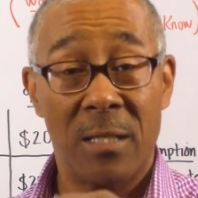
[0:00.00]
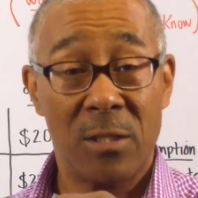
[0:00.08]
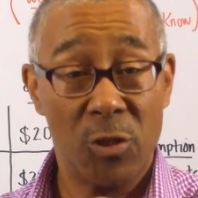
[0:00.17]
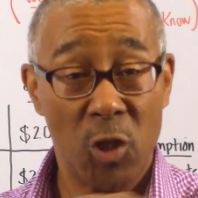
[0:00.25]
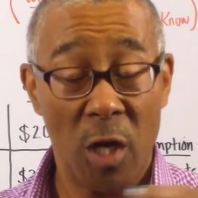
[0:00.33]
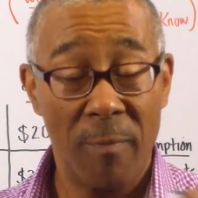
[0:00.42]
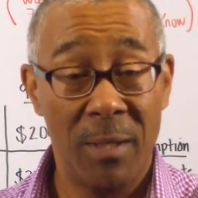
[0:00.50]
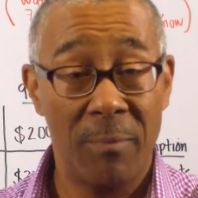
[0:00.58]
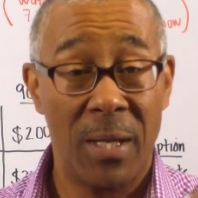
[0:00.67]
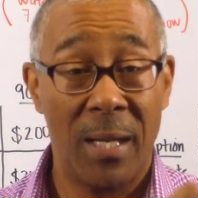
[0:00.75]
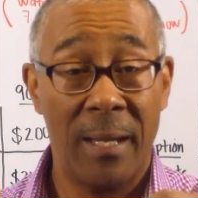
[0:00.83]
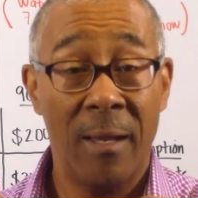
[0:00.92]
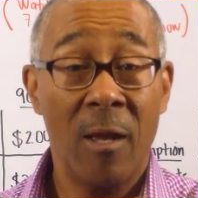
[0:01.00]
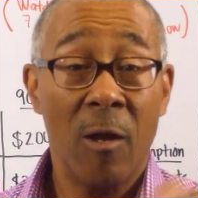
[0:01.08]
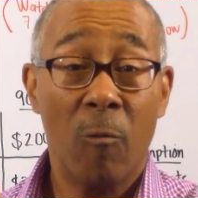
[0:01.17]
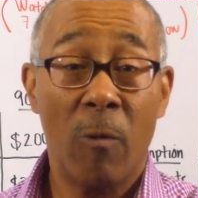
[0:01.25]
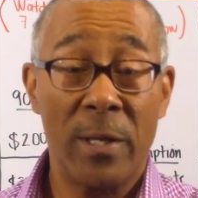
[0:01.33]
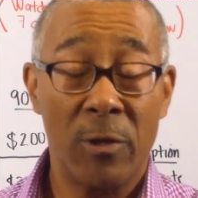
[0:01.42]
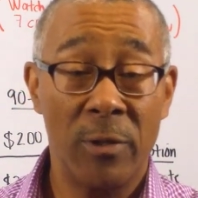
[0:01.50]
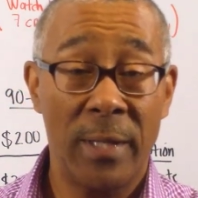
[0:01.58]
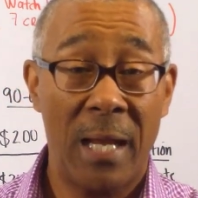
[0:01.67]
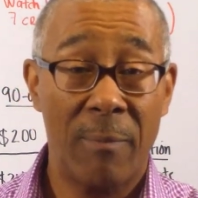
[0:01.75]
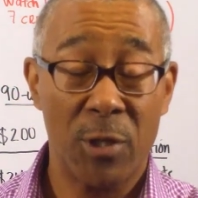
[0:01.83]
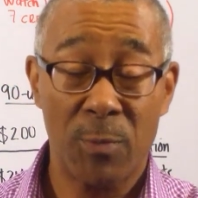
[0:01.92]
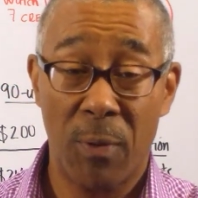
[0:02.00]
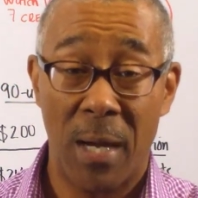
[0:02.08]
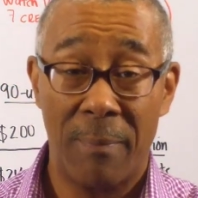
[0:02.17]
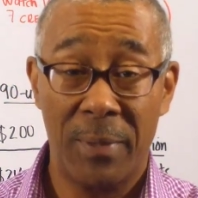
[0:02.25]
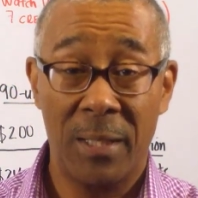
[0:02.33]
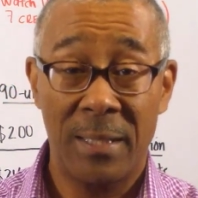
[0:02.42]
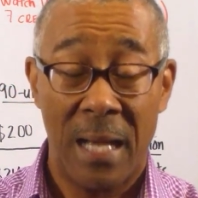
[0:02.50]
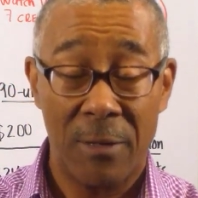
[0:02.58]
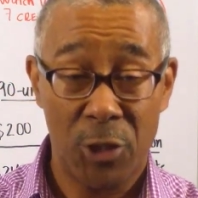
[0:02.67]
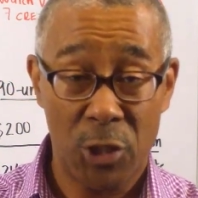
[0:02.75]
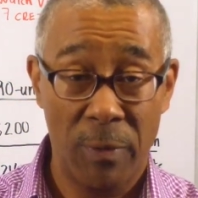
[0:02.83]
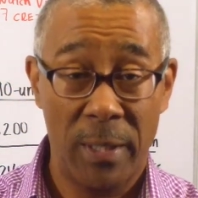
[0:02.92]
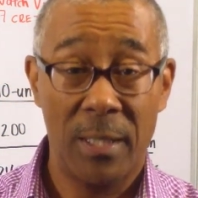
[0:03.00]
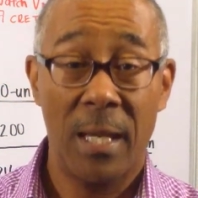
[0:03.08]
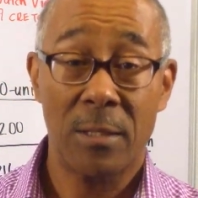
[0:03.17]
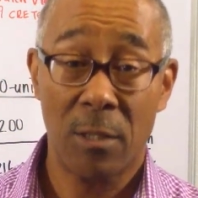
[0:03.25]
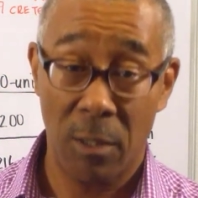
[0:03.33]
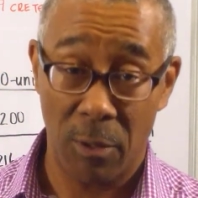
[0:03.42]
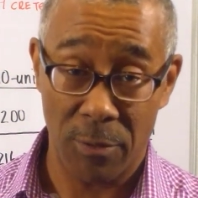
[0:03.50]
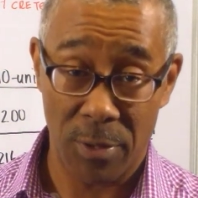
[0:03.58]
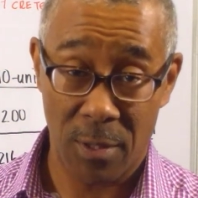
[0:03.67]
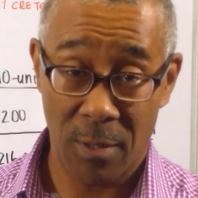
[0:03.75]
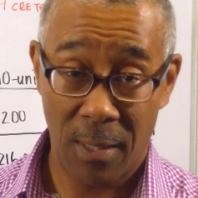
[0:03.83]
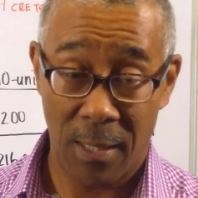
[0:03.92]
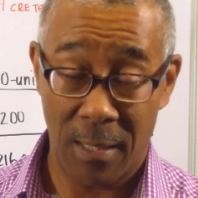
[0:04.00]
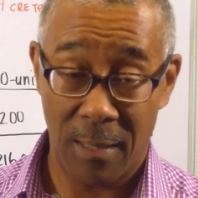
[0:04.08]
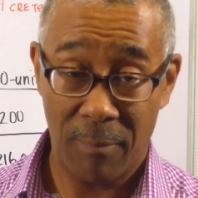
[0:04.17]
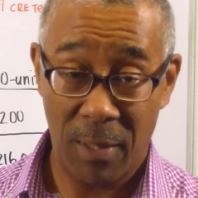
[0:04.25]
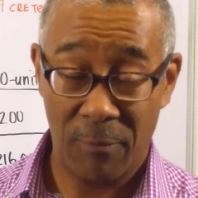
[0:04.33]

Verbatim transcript: is determined by what your neighbor's property down the street has closed uh,